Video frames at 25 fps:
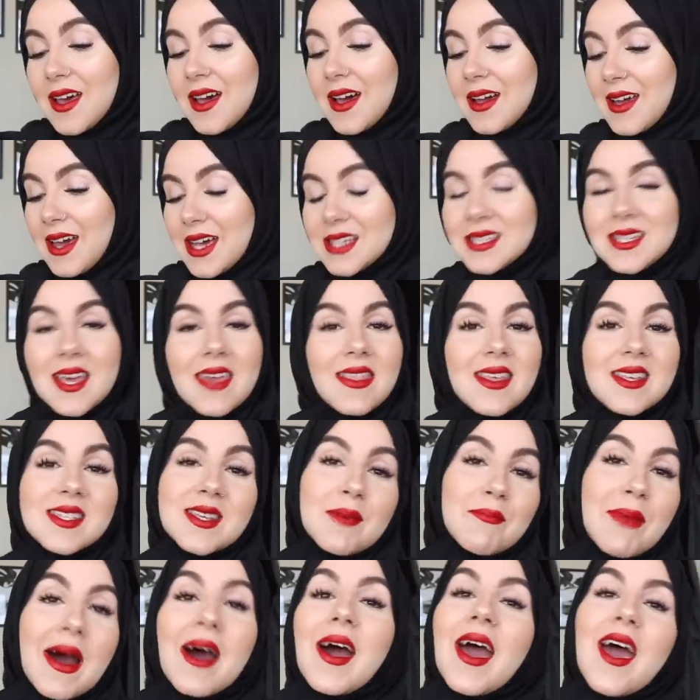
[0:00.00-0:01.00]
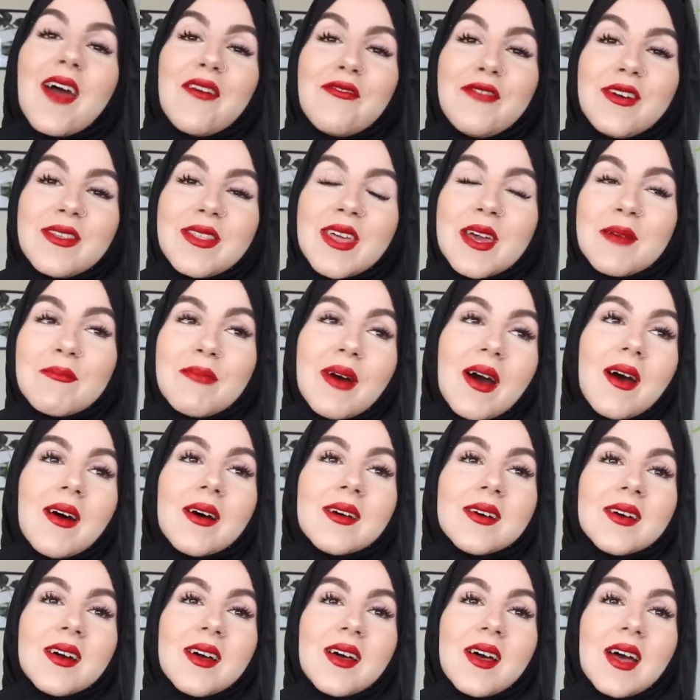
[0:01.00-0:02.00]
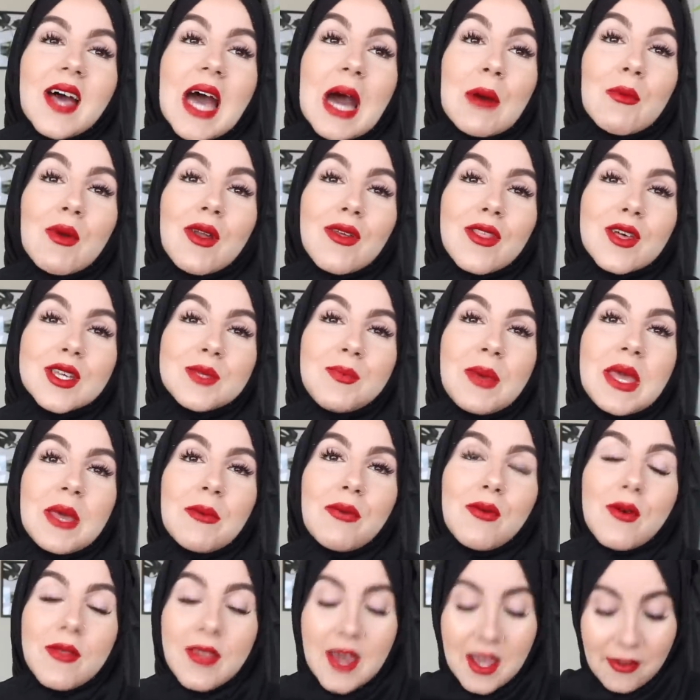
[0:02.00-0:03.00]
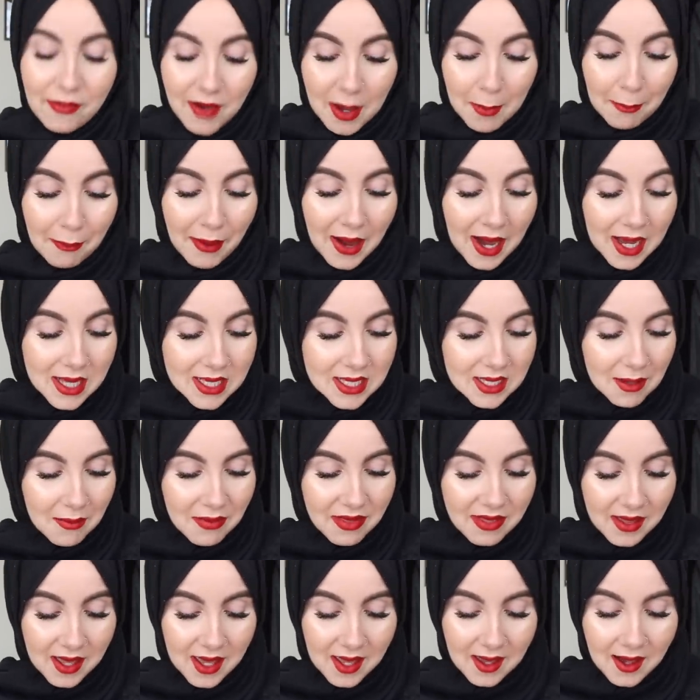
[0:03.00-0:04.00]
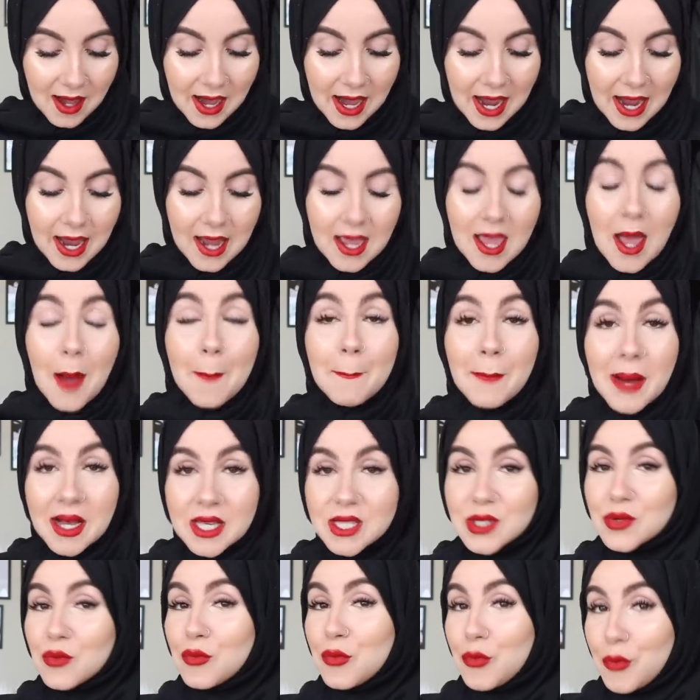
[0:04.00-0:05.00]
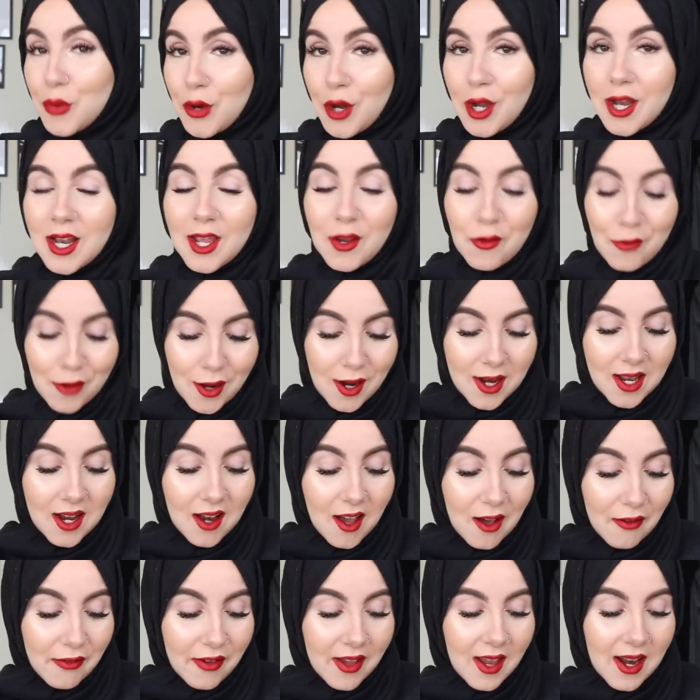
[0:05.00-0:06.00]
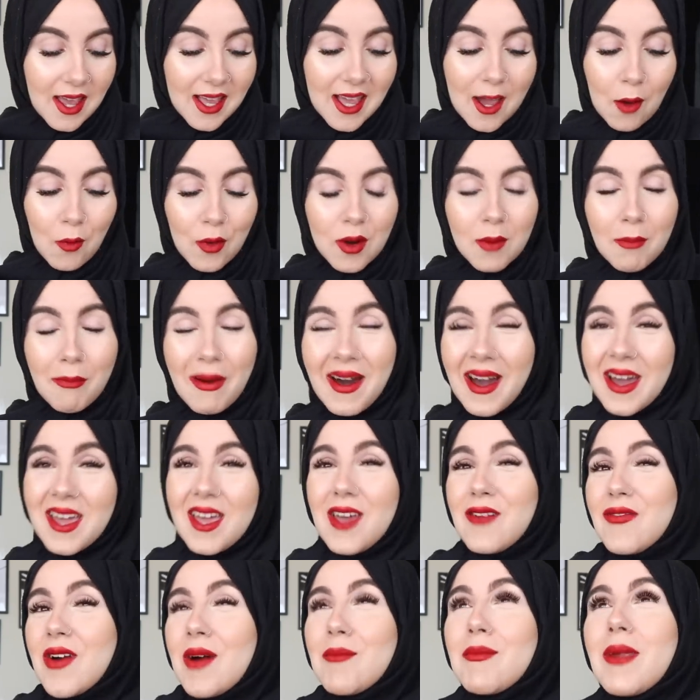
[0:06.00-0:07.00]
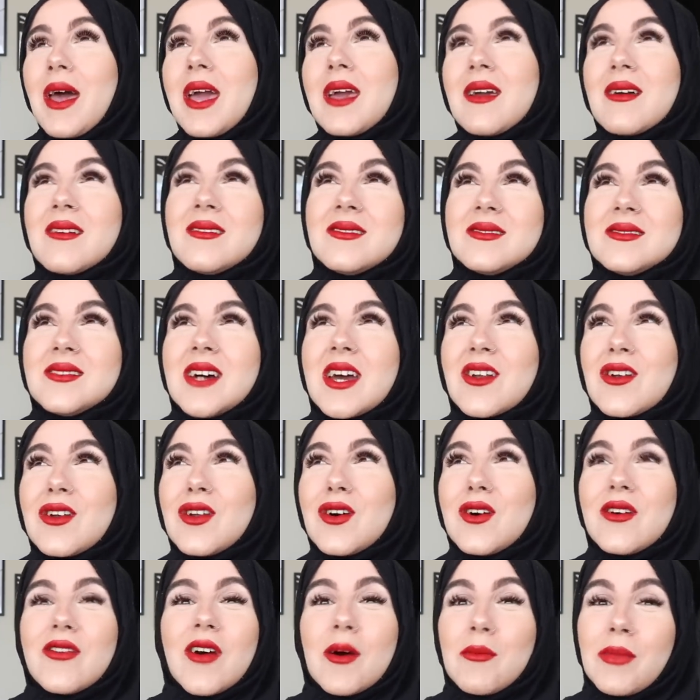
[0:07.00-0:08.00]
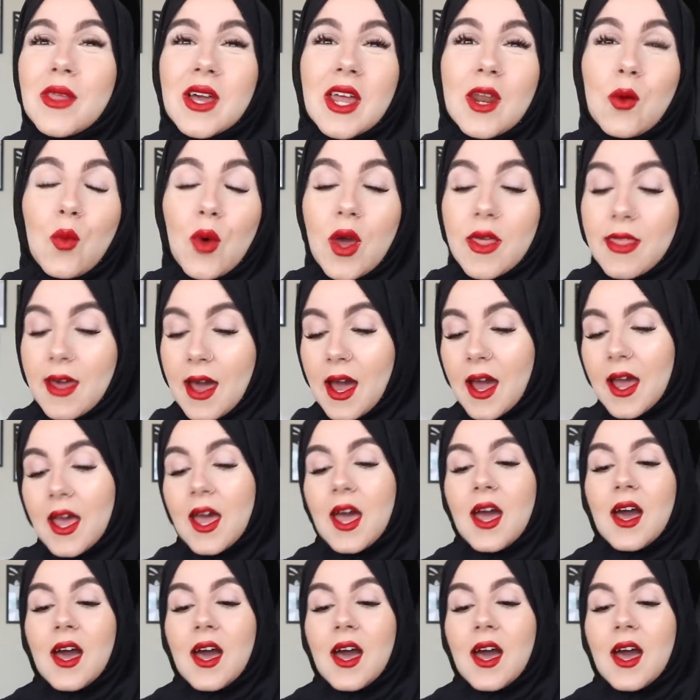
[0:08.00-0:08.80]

Okay, I say this about everything, but I'm one of those people that if I buy something, I must really, really love it. Like I wouldn't buy it if I'm like, mm, I don't know if I'm not gonna wear that.